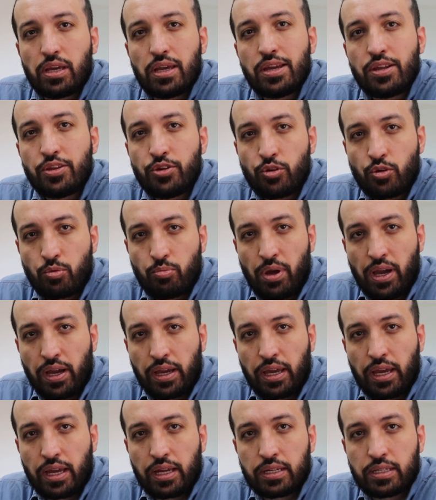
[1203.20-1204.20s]
in your
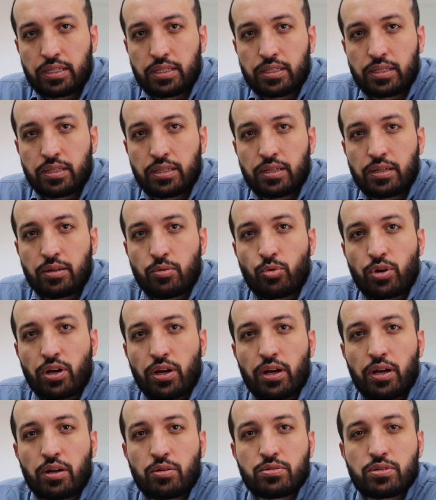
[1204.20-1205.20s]
backend
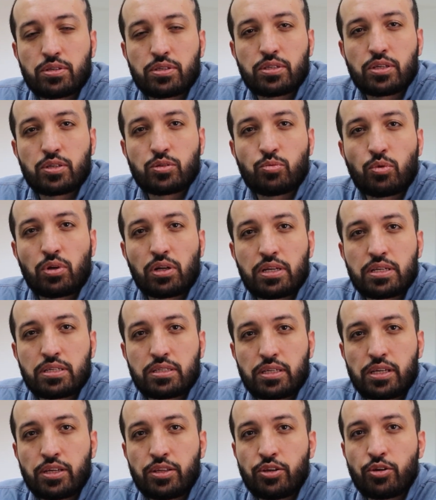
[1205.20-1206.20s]
warehouses as well as
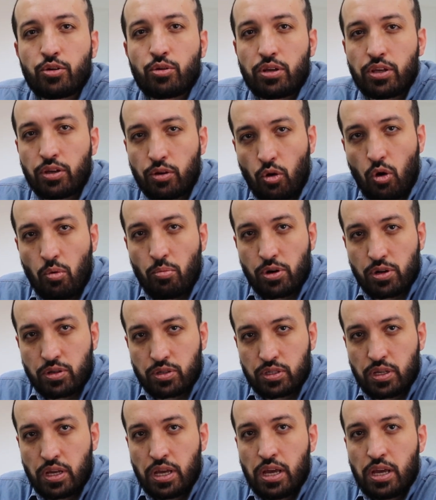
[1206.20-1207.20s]
in your
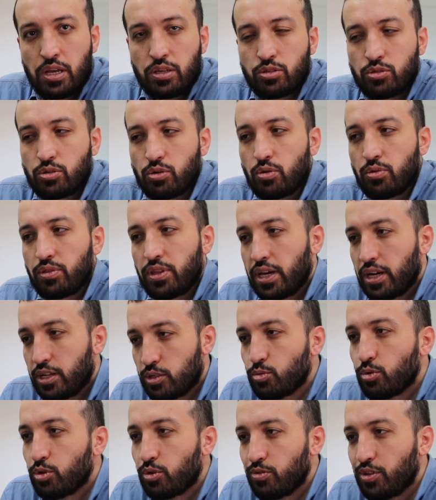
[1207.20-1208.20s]
e-commerce. So that is
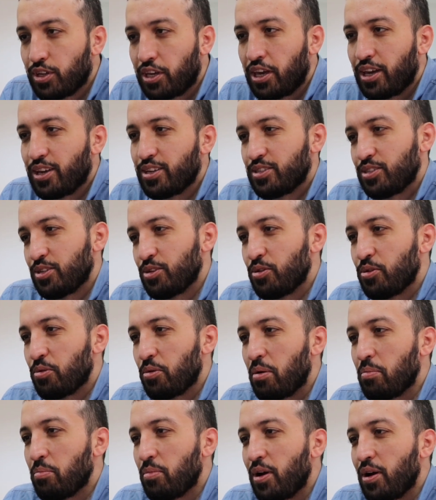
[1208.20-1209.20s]
one of the cases,
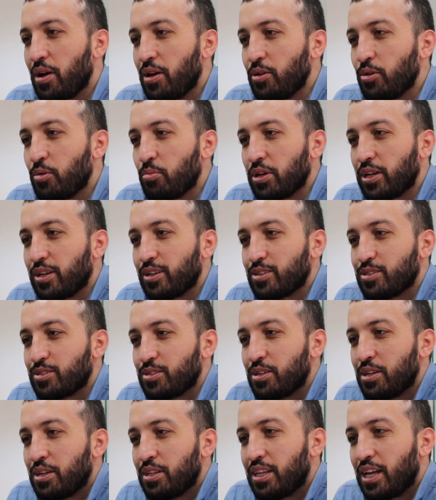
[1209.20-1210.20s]
I know
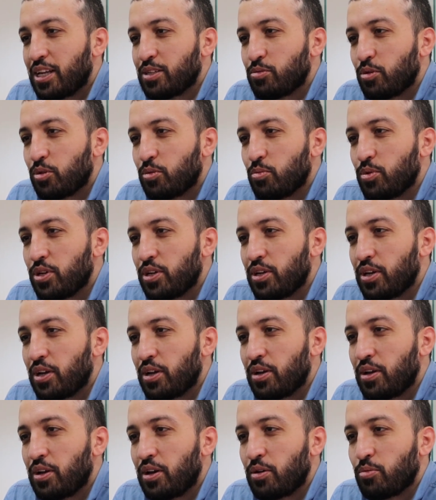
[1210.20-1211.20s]
because that's what we
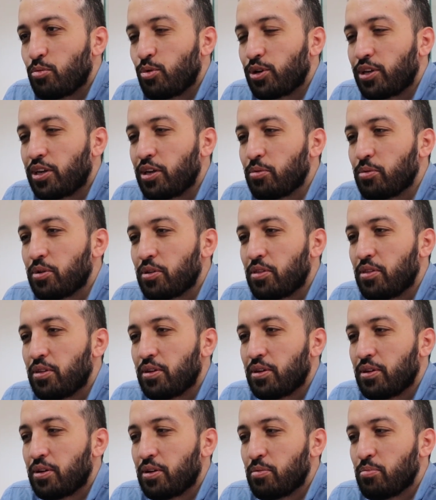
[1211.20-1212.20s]
are working with
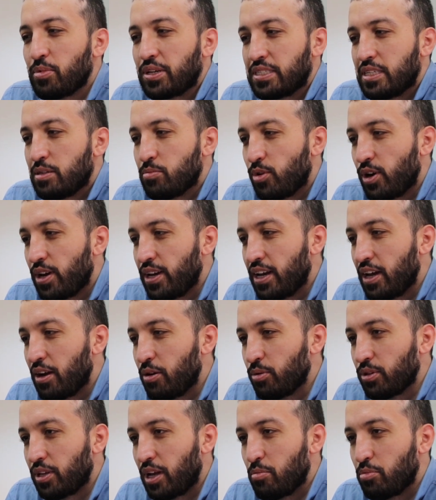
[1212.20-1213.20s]
Maxim right
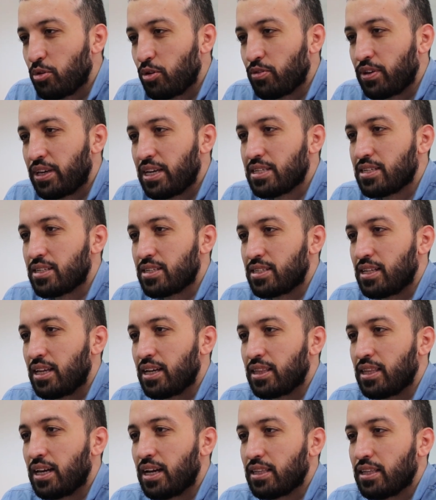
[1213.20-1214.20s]
now in a couple of cases
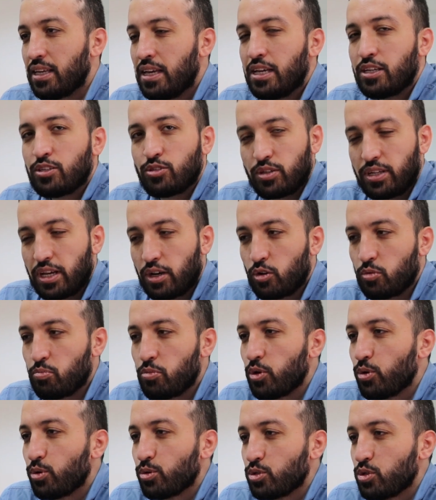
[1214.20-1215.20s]
like that. So that could
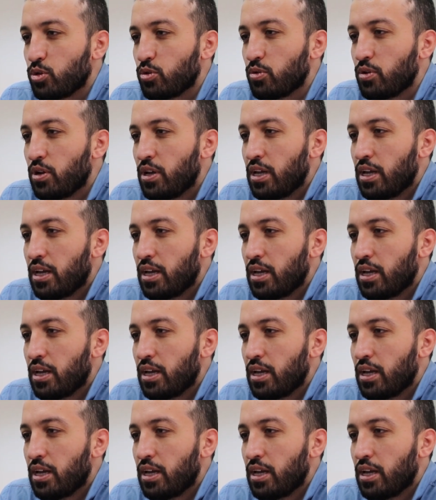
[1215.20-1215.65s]
be also